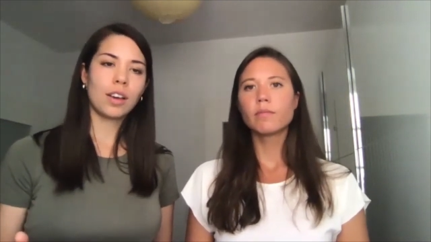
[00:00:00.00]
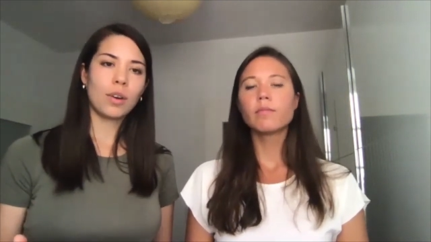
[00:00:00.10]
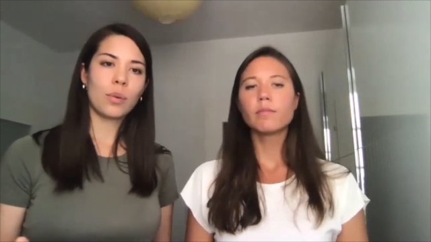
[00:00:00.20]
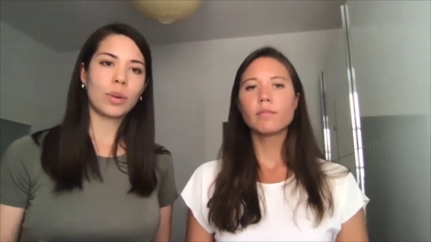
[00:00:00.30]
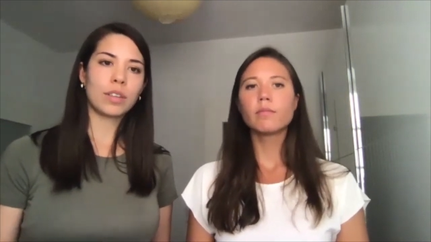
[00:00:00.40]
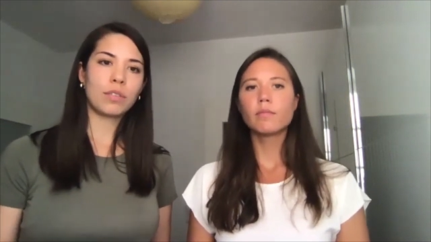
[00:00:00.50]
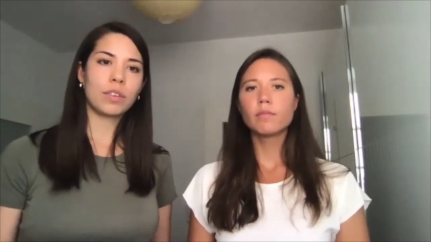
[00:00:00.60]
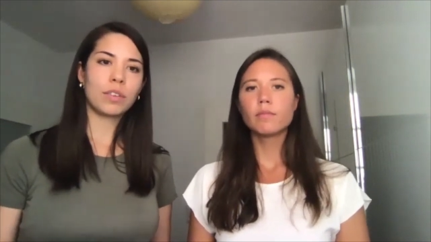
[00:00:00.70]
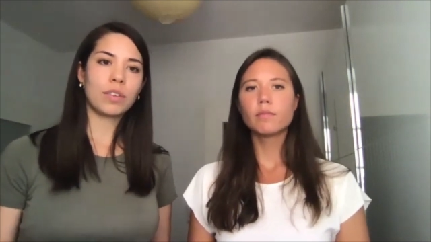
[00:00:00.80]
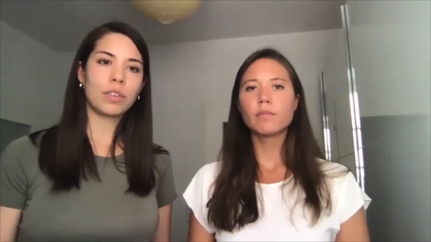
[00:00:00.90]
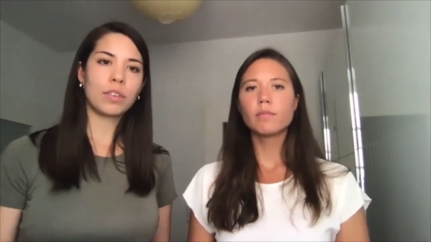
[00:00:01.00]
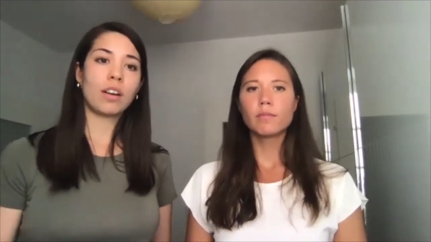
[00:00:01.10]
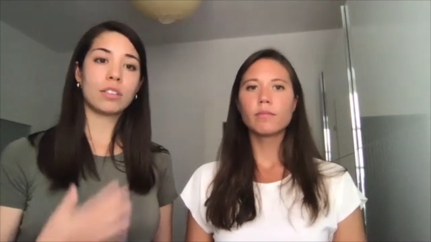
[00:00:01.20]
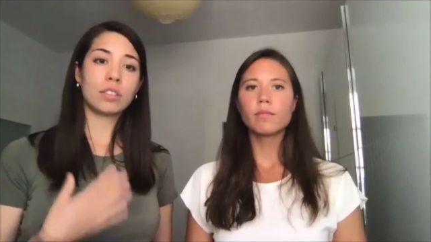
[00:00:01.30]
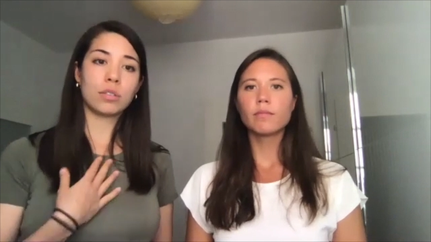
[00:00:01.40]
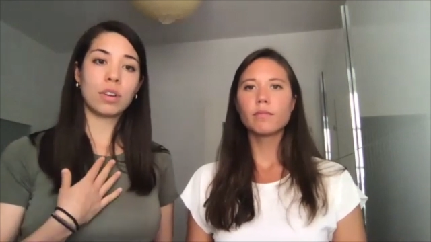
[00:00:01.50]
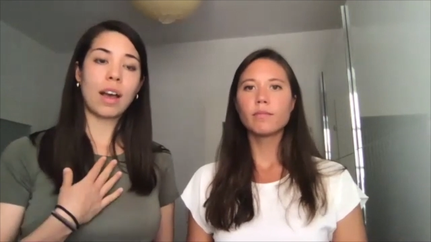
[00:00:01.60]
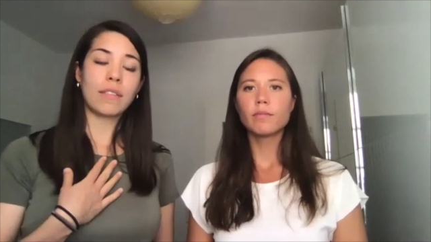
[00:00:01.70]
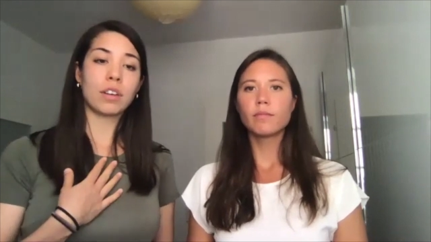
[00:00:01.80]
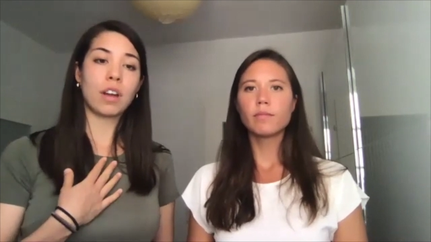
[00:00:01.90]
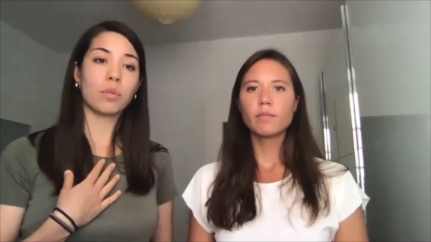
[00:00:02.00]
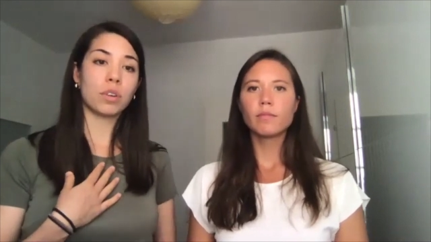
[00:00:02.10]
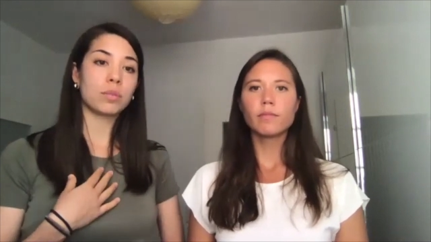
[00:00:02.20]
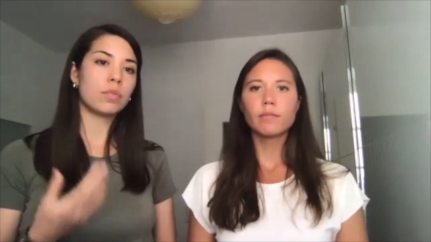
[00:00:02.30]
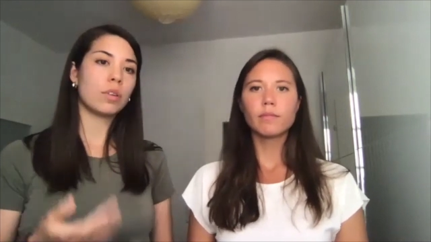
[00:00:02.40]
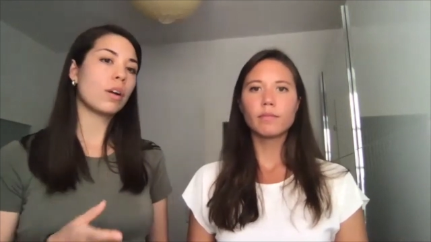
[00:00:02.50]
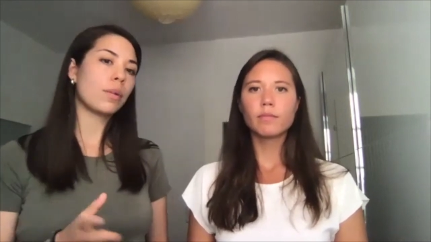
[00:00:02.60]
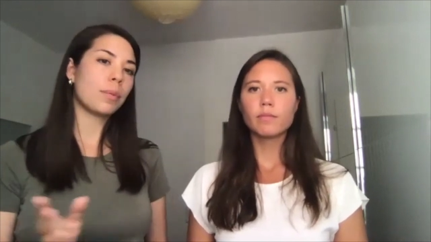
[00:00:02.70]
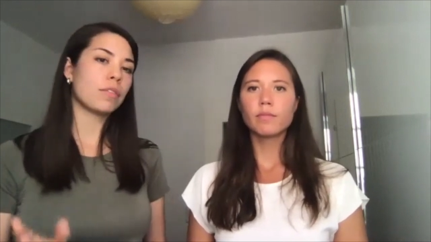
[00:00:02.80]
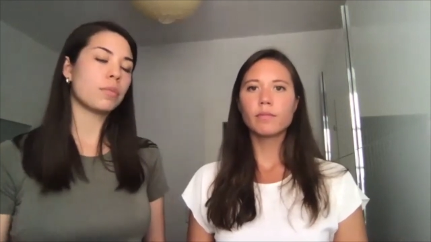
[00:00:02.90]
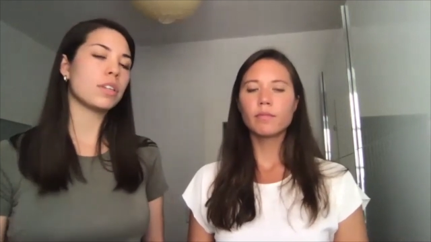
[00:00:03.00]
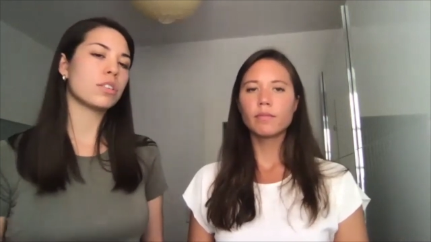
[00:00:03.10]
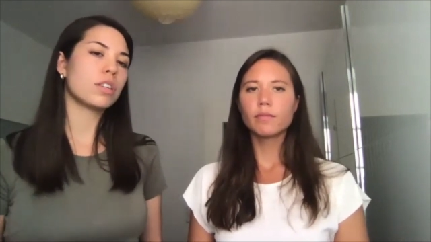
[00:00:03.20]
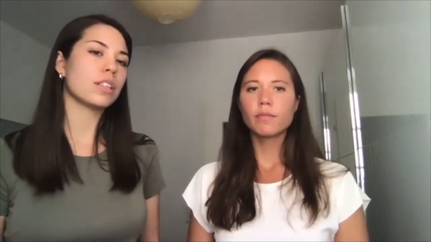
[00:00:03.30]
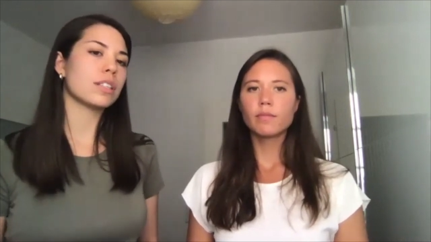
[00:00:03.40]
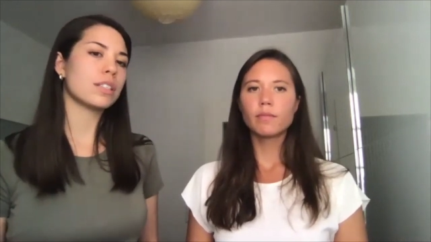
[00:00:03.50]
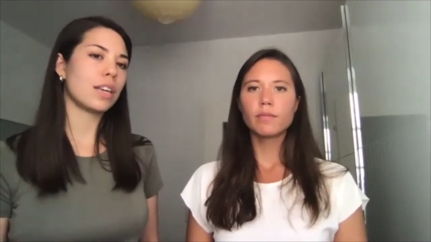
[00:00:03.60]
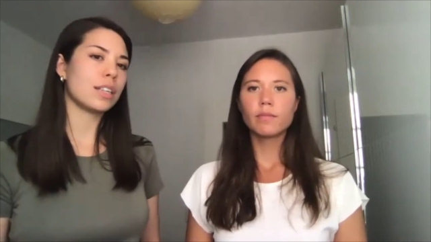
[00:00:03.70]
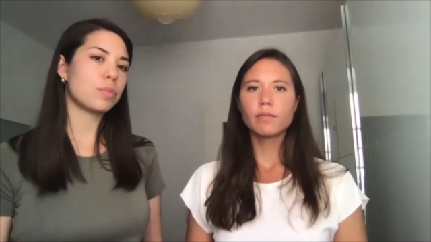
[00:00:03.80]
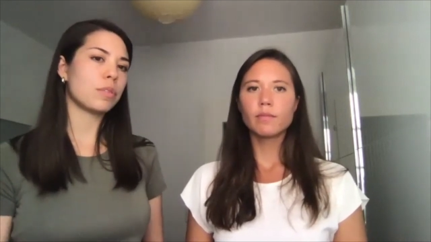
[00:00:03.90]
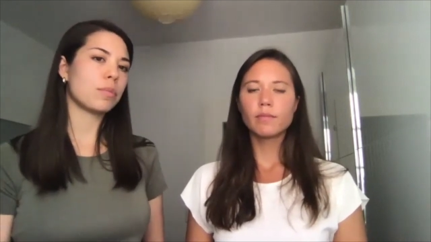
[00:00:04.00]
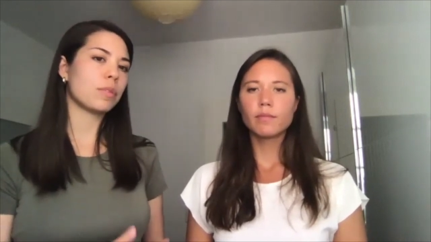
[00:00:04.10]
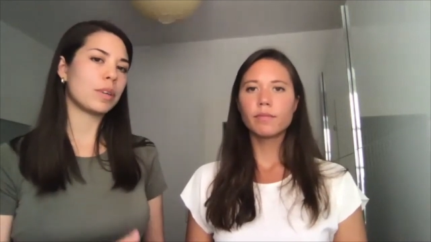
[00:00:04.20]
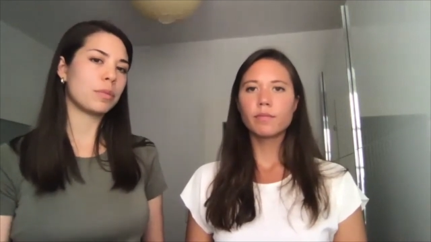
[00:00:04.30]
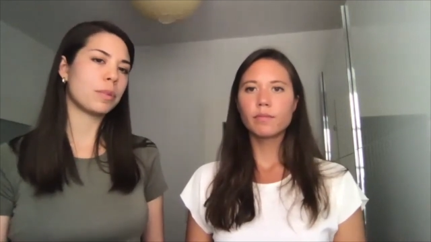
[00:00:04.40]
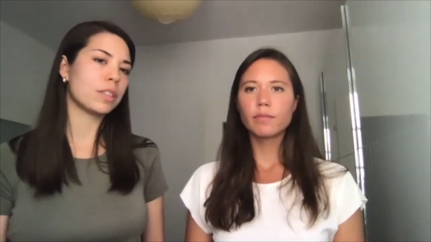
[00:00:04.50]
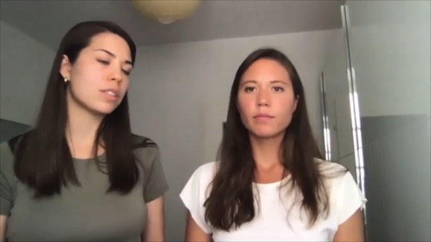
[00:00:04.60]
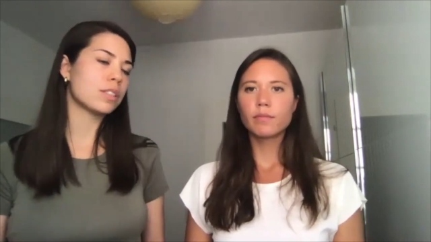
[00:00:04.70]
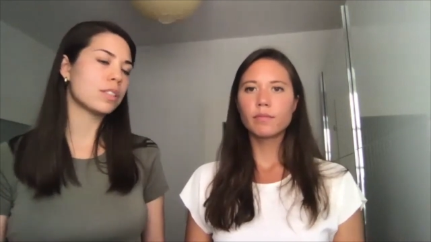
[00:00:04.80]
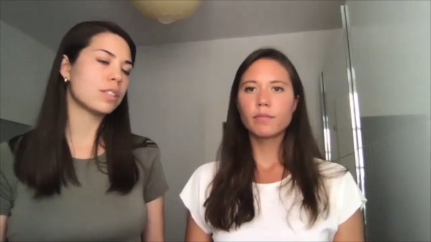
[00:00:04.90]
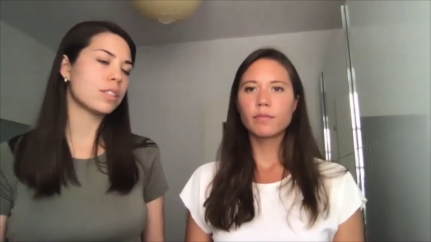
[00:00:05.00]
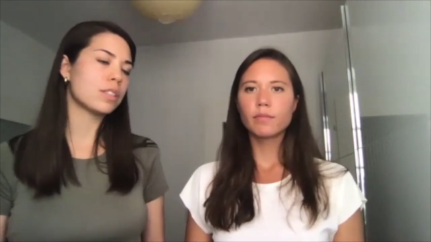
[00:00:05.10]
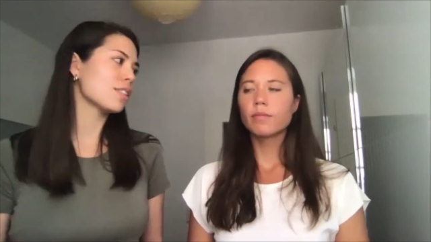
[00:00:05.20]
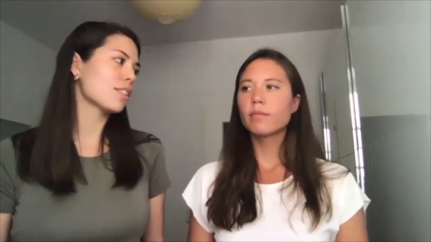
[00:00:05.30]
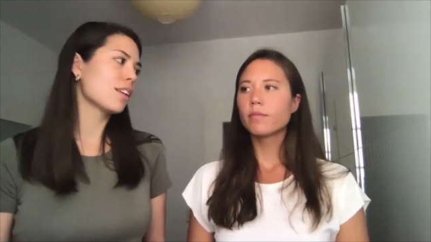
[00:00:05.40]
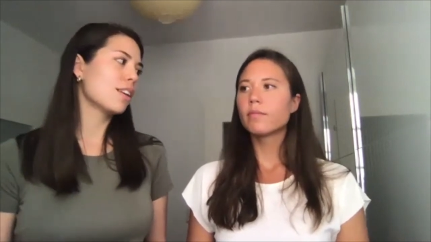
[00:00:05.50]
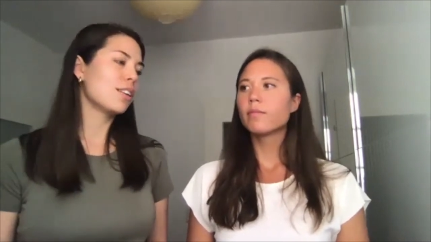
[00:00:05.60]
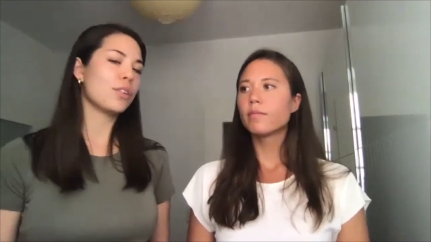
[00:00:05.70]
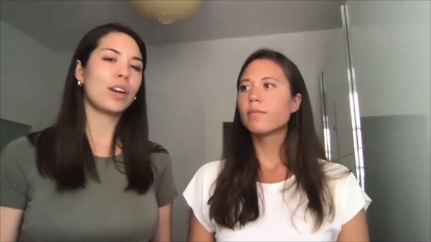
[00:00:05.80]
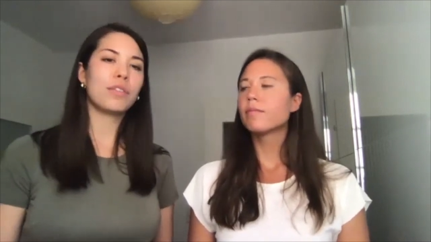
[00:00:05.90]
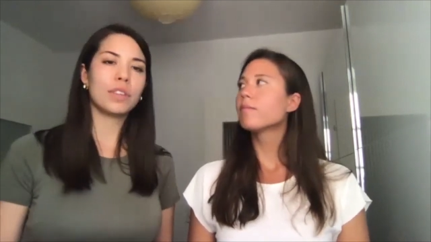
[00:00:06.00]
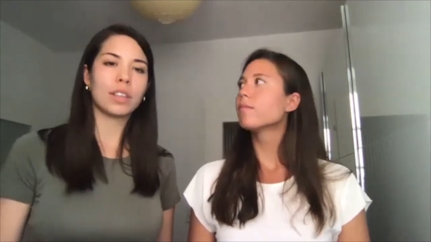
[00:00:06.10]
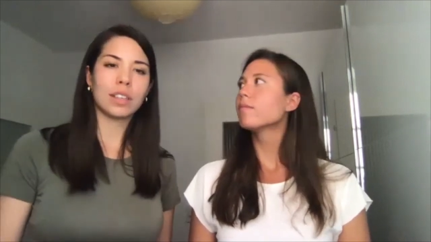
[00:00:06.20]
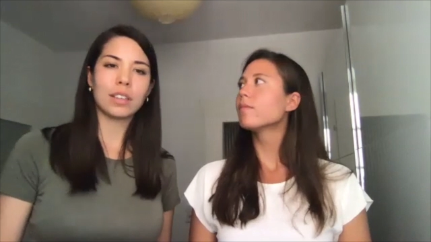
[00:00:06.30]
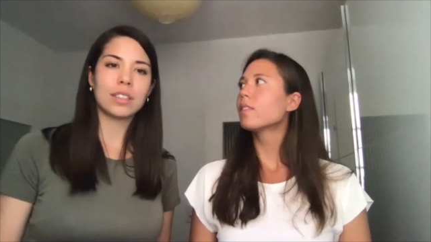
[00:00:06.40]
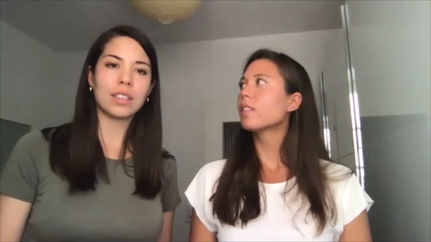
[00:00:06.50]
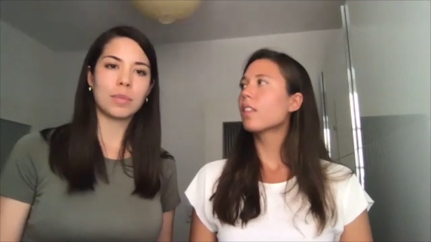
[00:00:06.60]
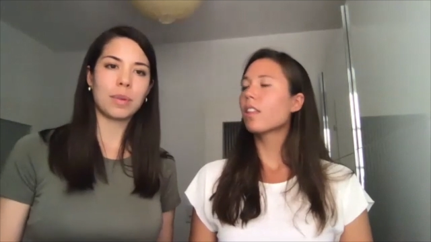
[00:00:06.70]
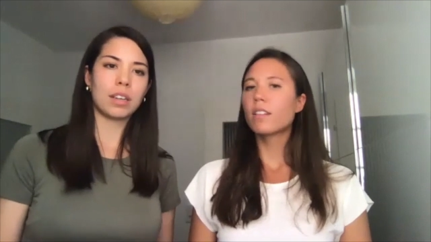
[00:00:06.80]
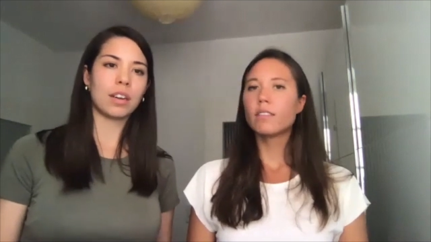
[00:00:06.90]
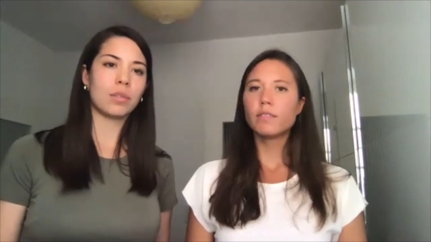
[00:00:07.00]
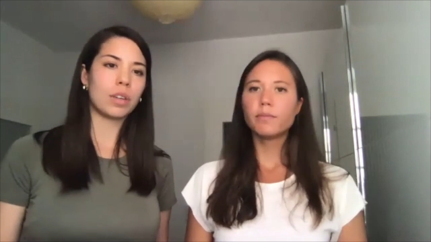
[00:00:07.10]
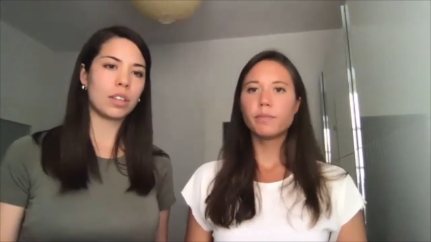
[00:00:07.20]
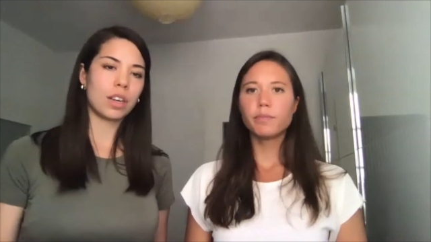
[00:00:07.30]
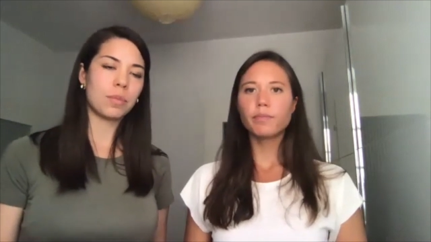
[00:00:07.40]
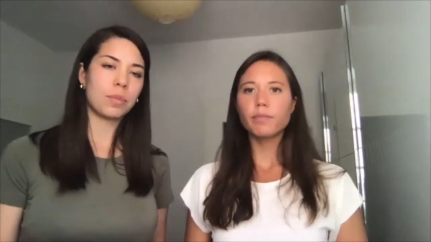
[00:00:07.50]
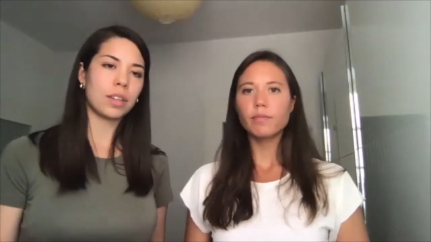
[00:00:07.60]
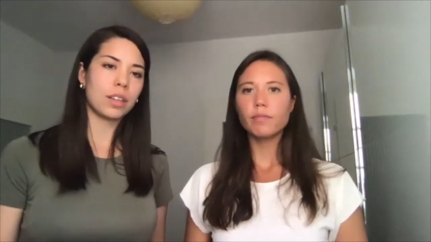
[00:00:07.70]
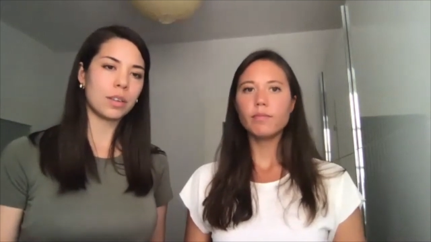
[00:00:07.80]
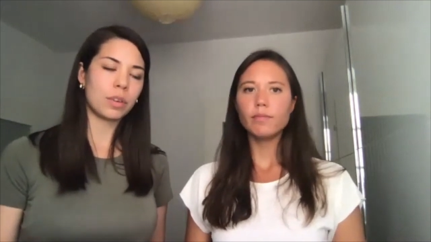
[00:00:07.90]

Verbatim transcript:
Speaker 1: Whereas I feel like, also having not worked, apart from interning in the States, but from what my sister says, it's, you kind of feel guilty depending on what your company